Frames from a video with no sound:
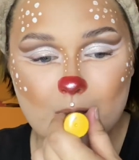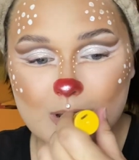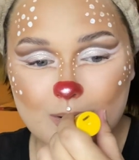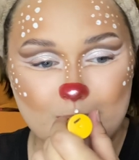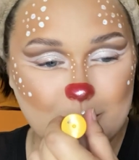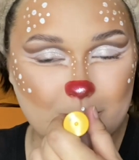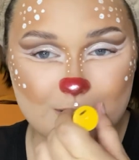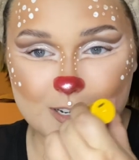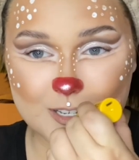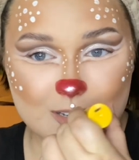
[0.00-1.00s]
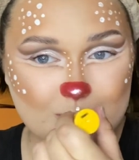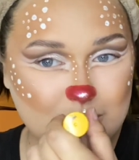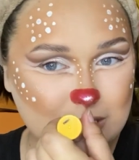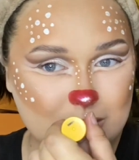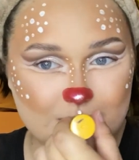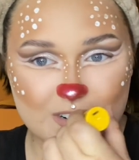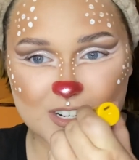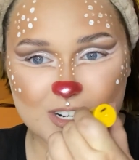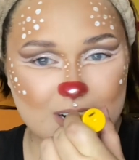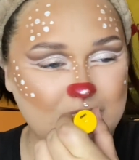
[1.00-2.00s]
repurchase this for sure, for
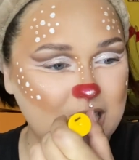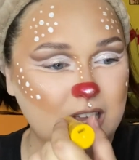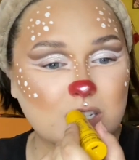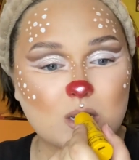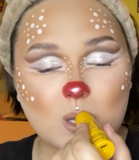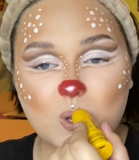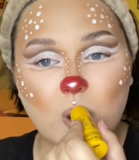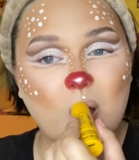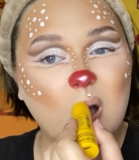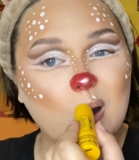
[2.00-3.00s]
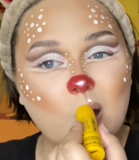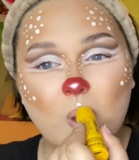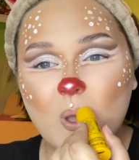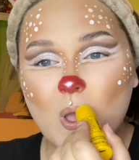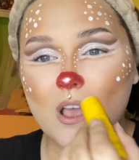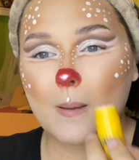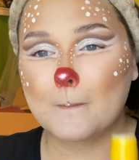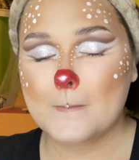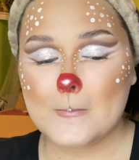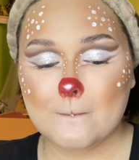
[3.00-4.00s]
sure. It is just down
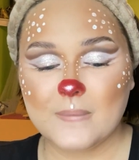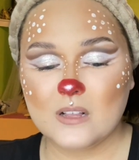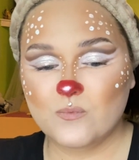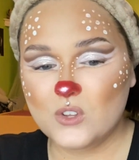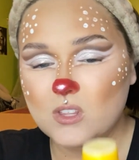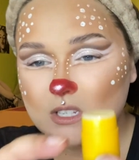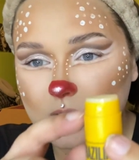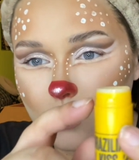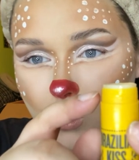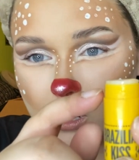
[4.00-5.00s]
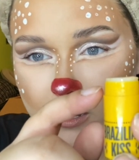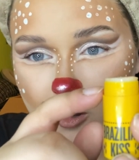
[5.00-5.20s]
to this little clear